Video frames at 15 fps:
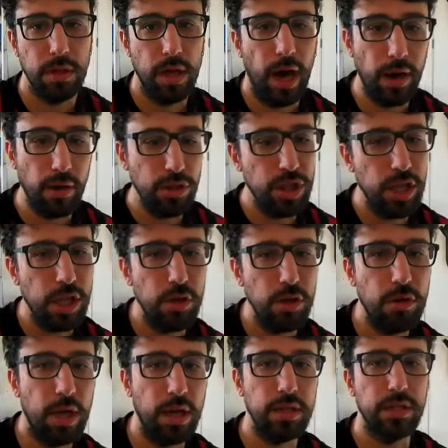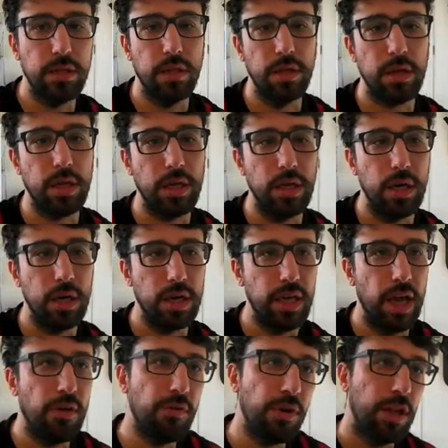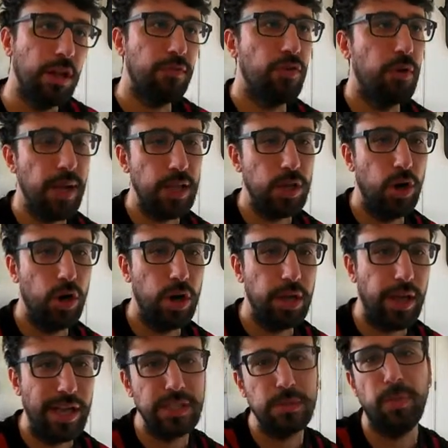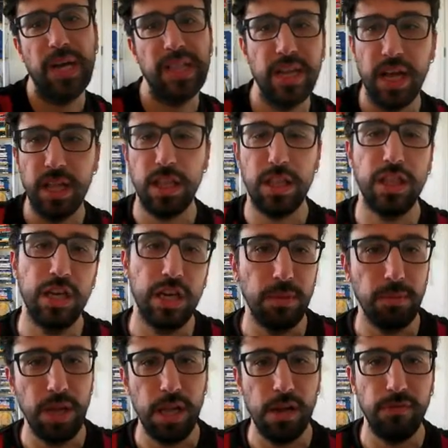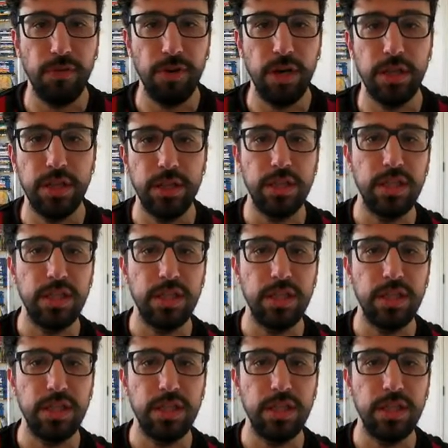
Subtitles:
I don't think you can get rid of Romagnoli and spend another 30 million for a